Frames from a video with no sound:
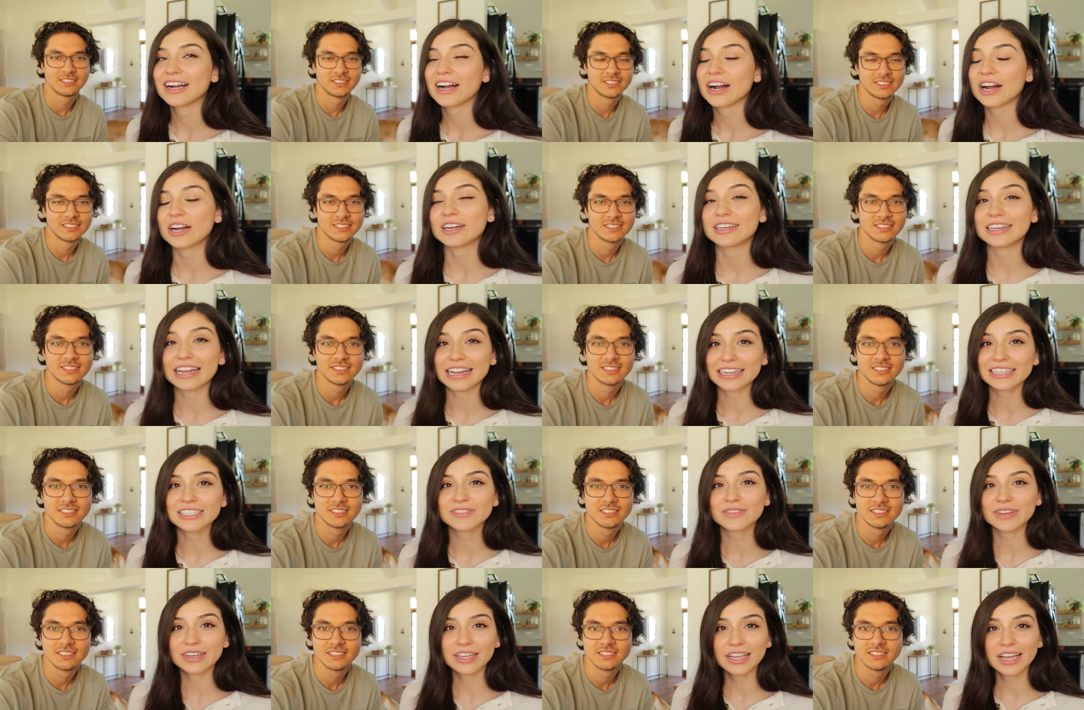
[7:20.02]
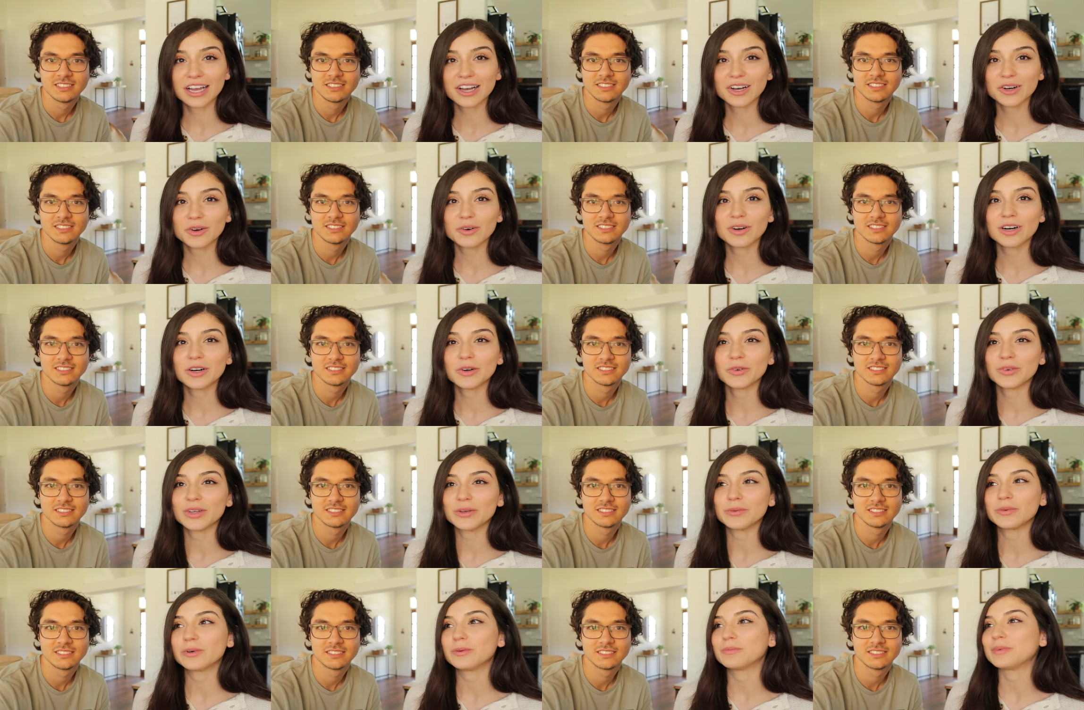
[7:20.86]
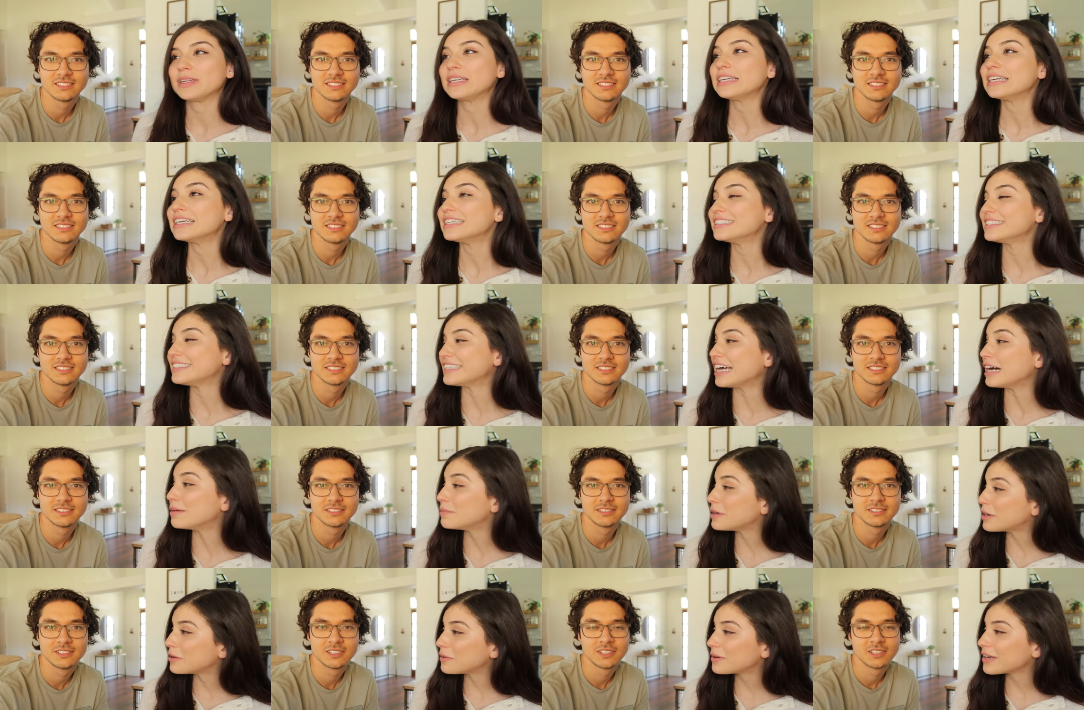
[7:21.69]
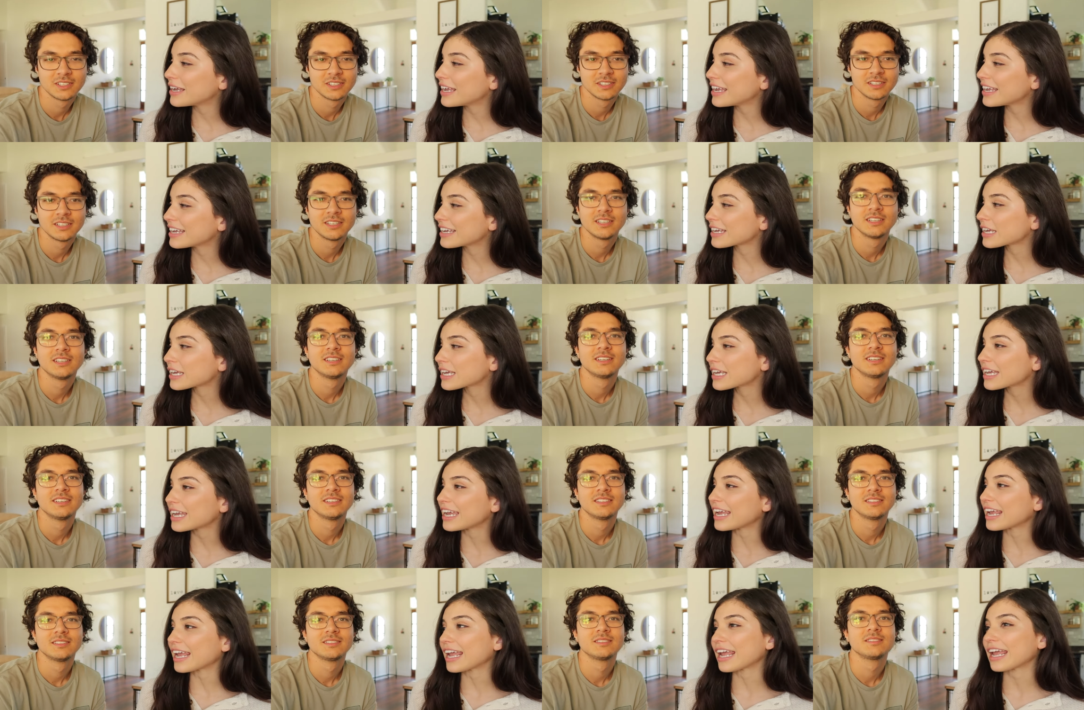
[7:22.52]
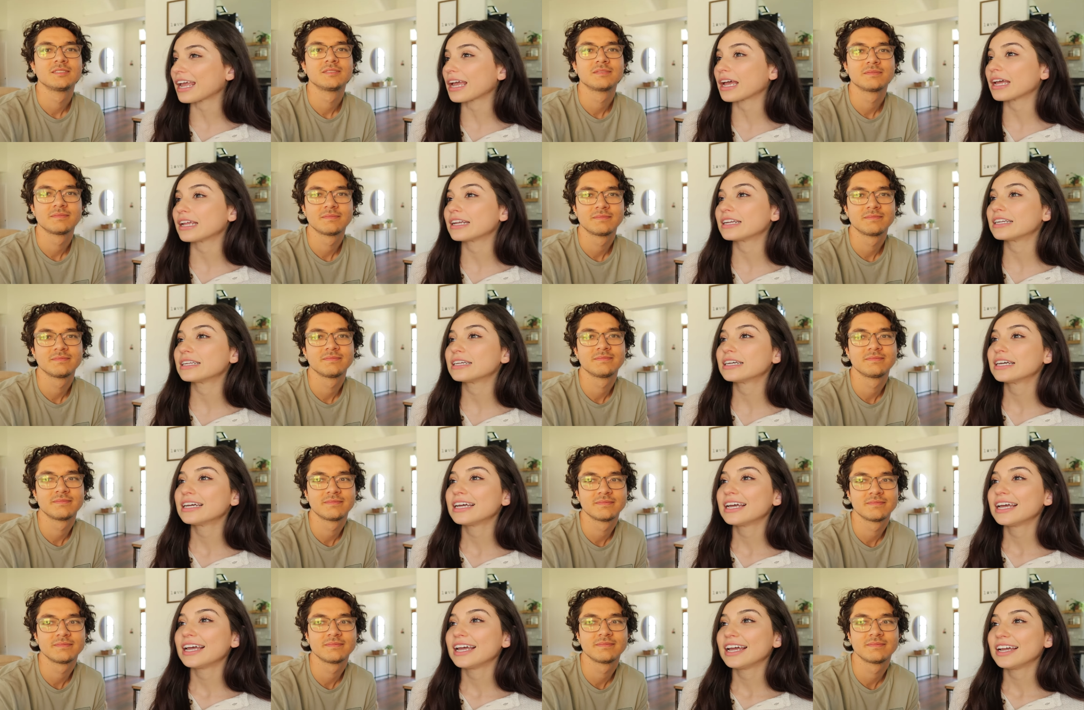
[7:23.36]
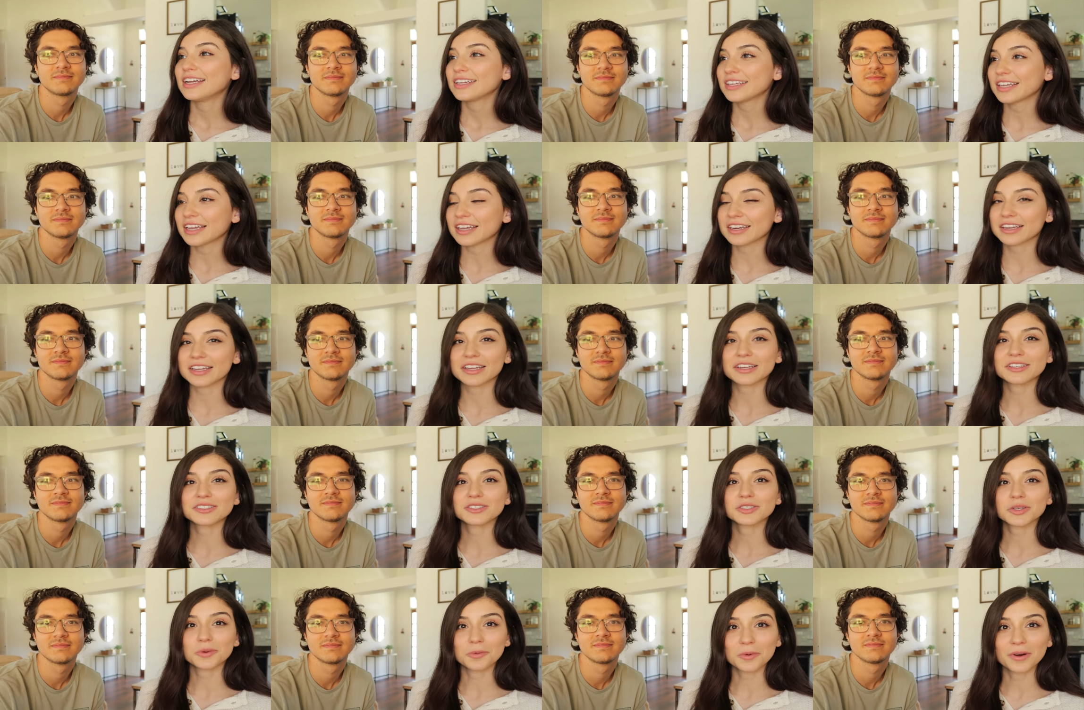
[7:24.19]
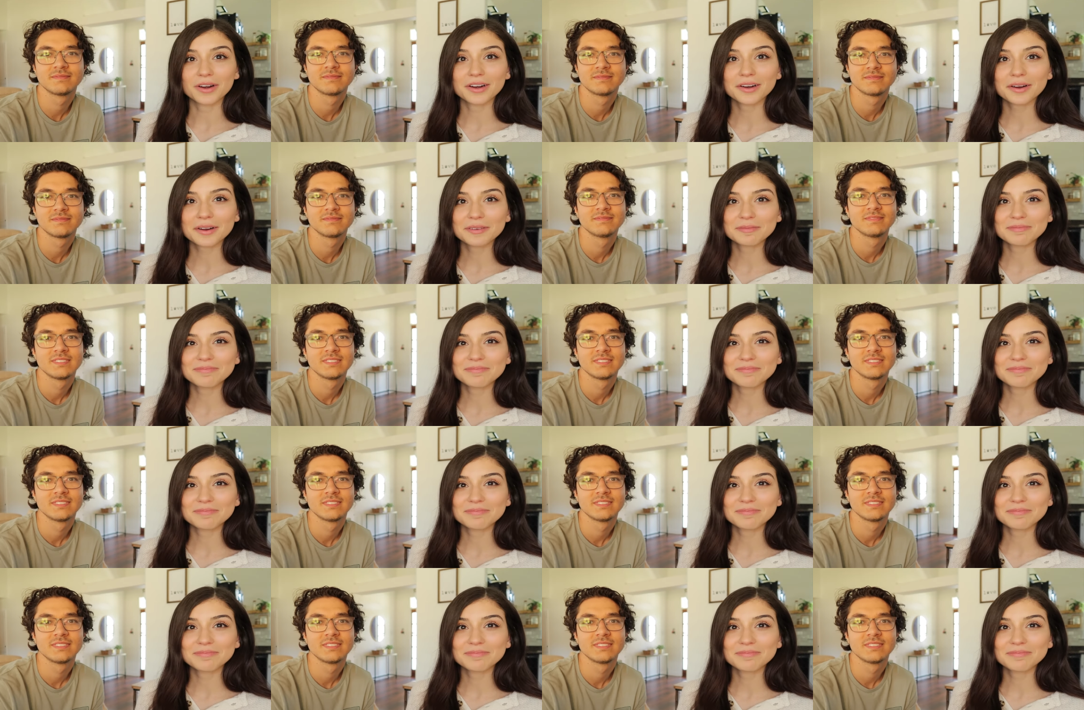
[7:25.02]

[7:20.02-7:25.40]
Speaker 1: our next video, we will be demoing and getting to work.